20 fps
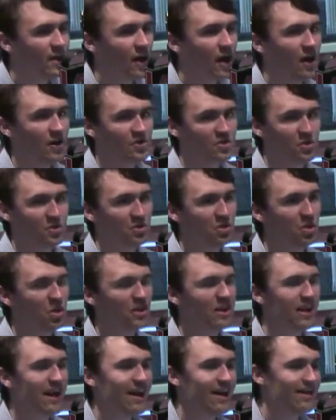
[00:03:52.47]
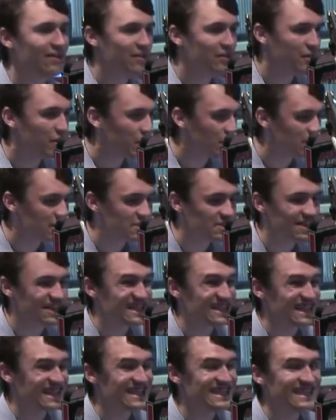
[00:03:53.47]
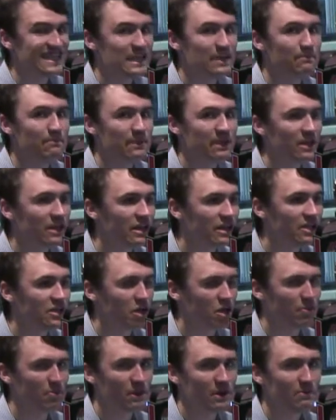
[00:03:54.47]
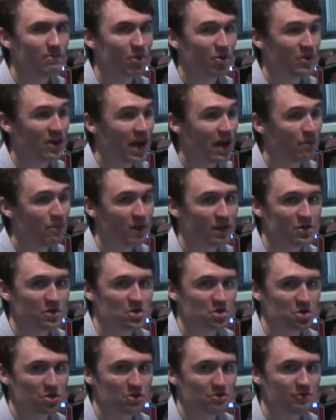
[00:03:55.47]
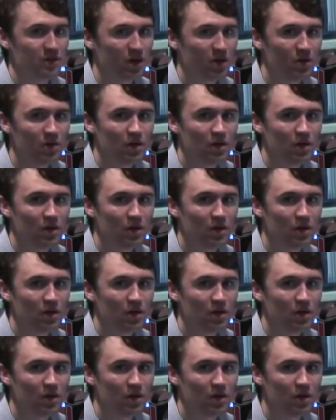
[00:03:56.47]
So you look at, let's say 16 million young people are not registered to vote.